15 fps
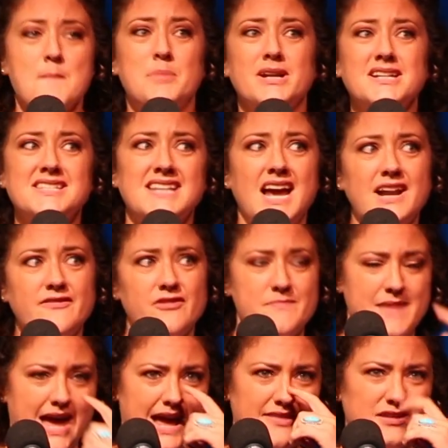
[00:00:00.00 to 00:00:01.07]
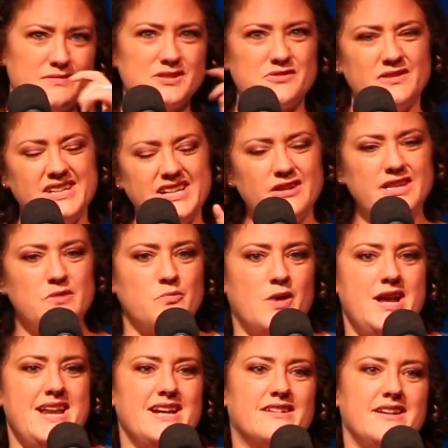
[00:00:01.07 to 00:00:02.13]
But aside from that, there was really only
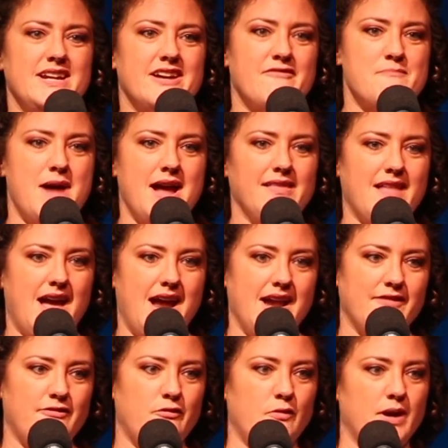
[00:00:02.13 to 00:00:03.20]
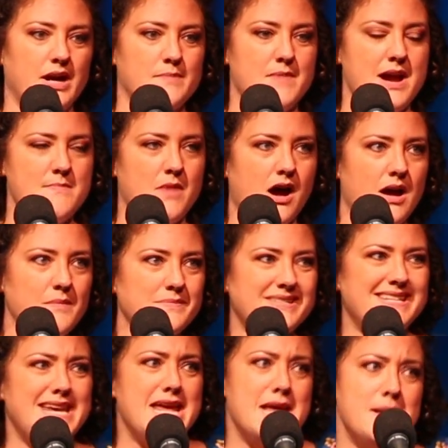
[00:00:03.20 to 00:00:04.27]
one area of my life where my
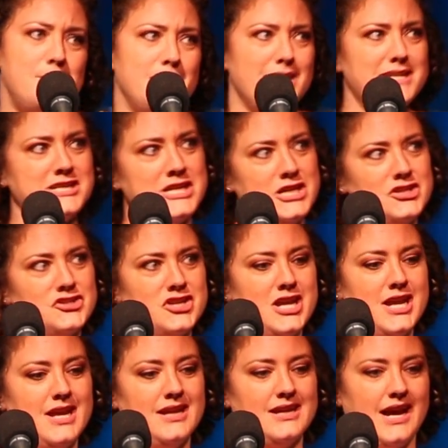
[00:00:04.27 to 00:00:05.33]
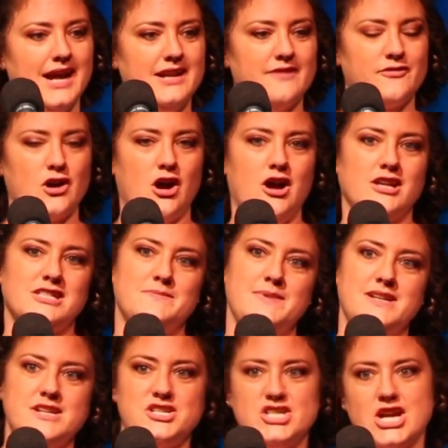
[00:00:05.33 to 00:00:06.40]
mom's hippie teaching kind of caused
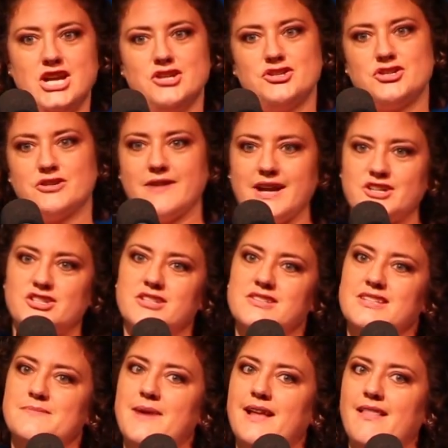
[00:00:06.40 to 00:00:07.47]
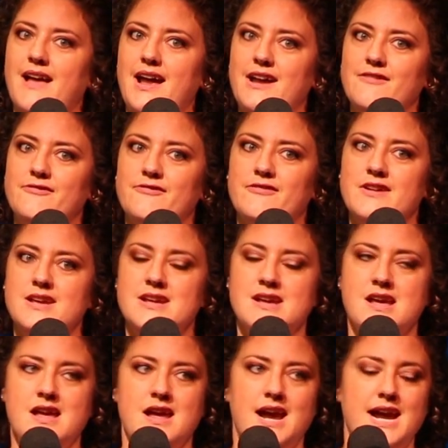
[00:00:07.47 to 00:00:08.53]
me to change directions in my life.
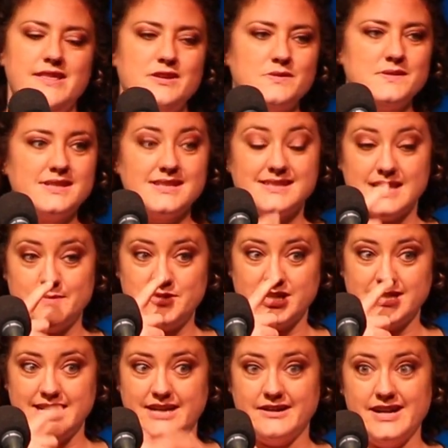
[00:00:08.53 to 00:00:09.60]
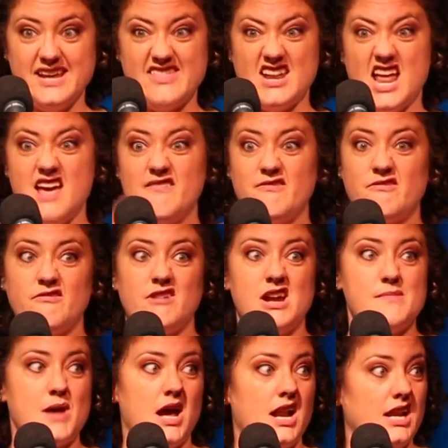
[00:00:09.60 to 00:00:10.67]
And this was a subject area that
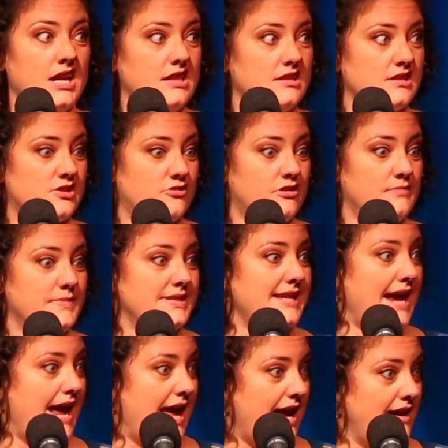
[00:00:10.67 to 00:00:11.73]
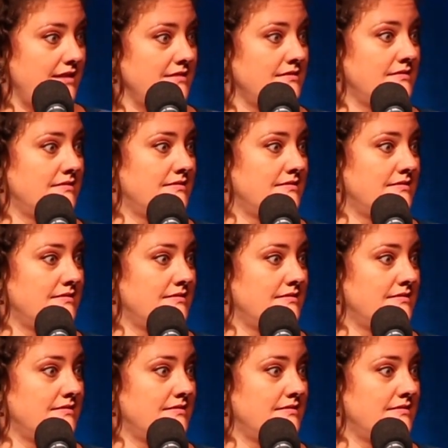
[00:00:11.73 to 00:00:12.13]
everybody in this room has had.